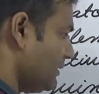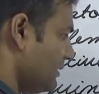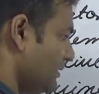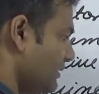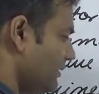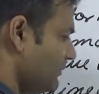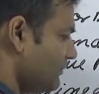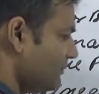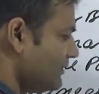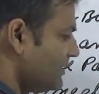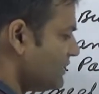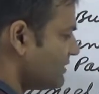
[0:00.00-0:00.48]

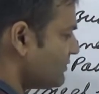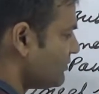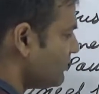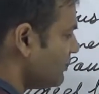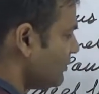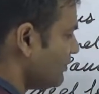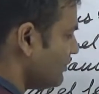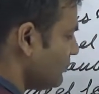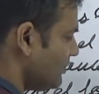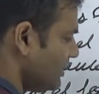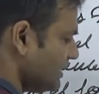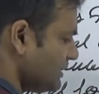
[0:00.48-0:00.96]
if this
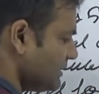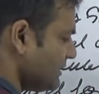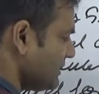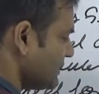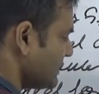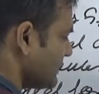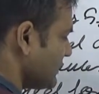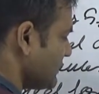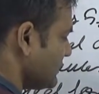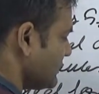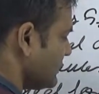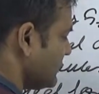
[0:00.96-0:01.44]
bus
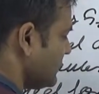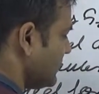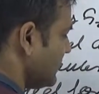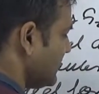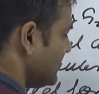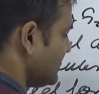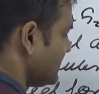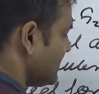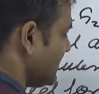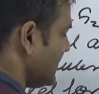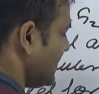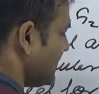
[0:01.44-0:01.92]
is
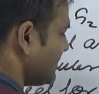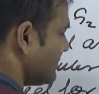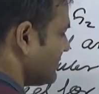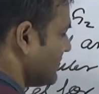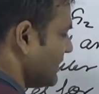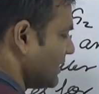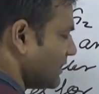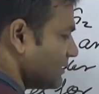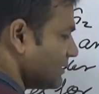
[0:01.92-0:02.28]
considered as slack